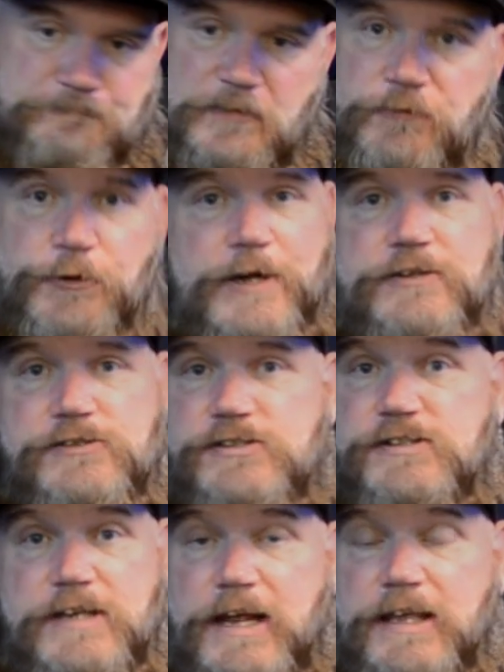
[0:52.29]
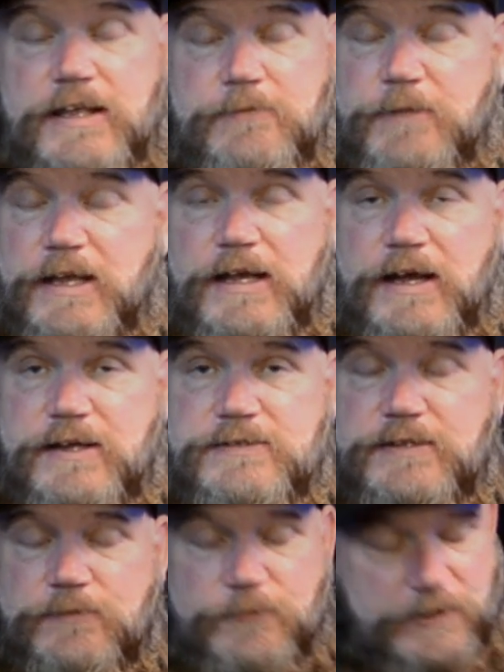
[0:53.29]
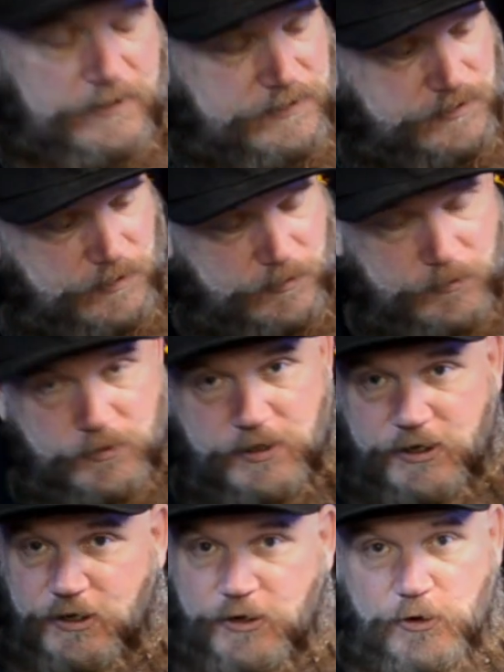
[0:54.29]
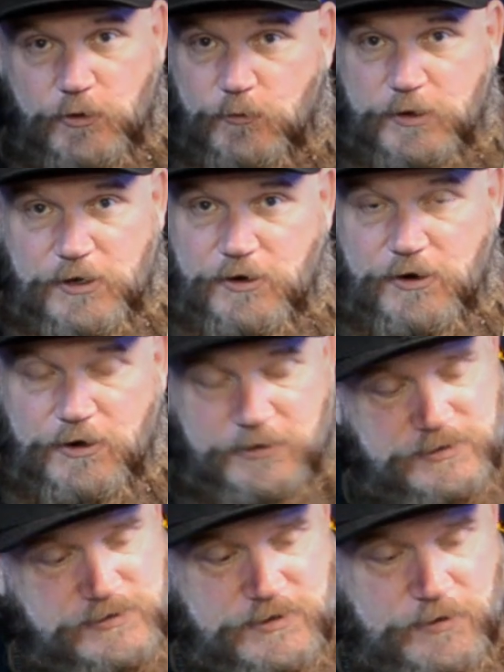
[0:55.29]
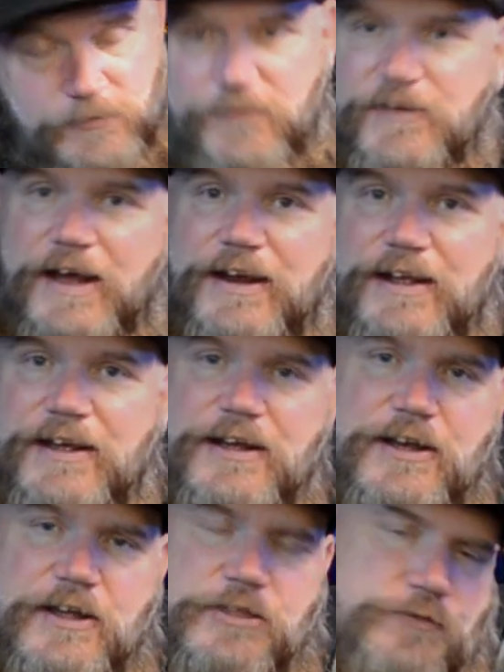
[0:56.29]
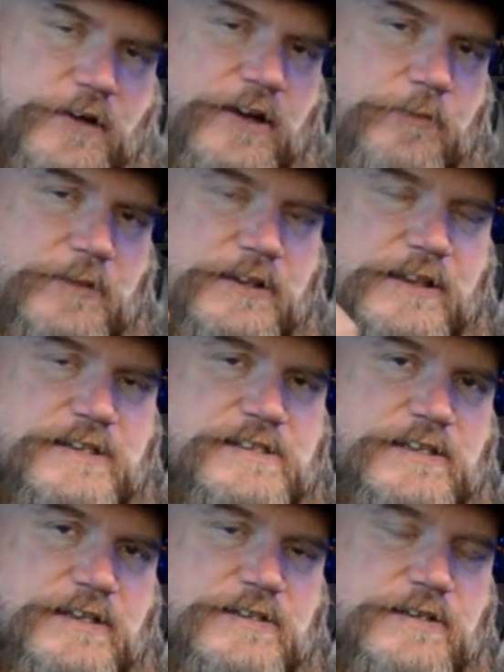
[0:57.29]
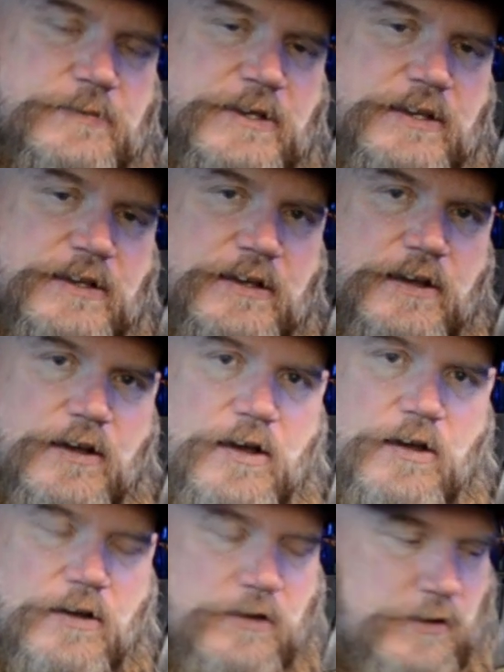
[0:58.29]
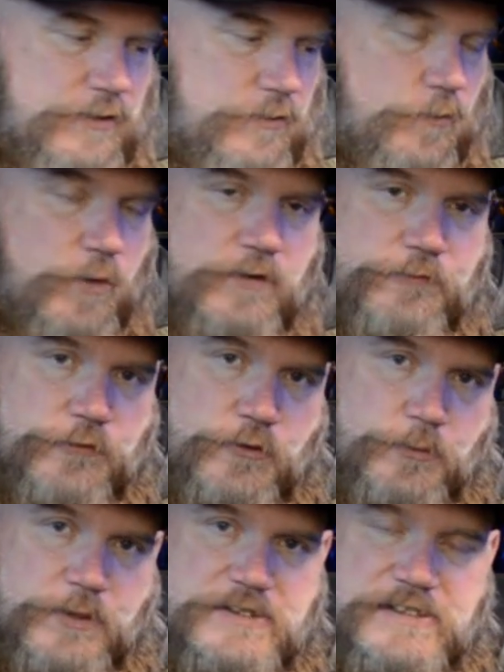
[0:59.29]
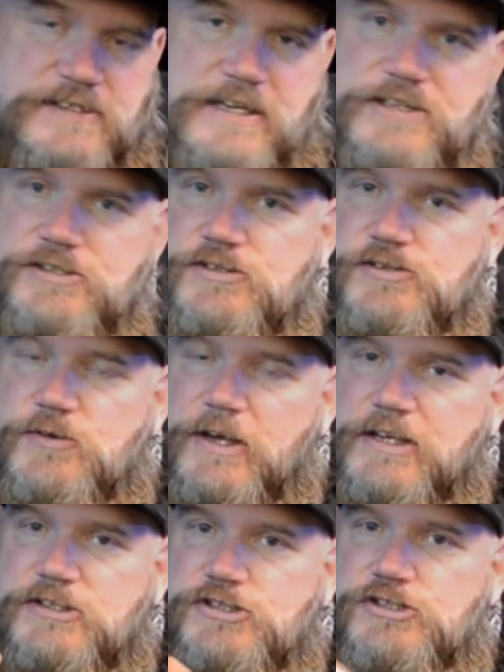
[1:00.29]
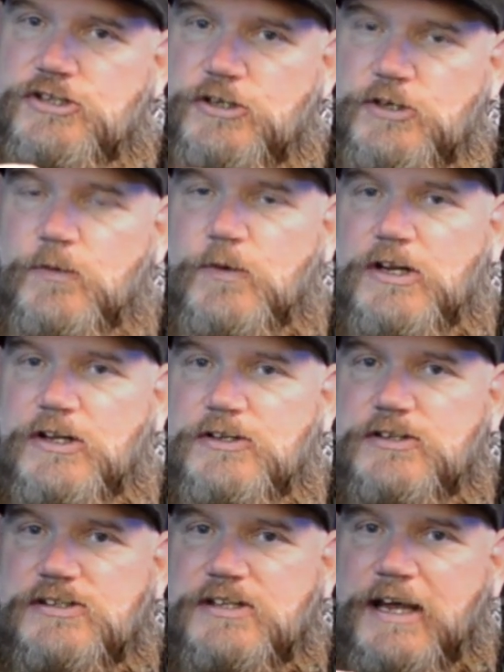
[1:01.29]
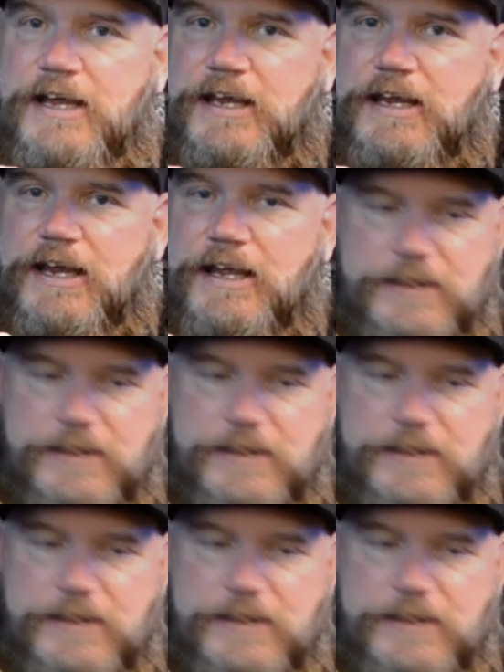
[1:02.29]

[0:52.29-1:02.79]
fragrances that I can make content with. So here we are, let's go. I've got 3 of them that they sent to me. 1 full presentation so I can show you what it looks like, and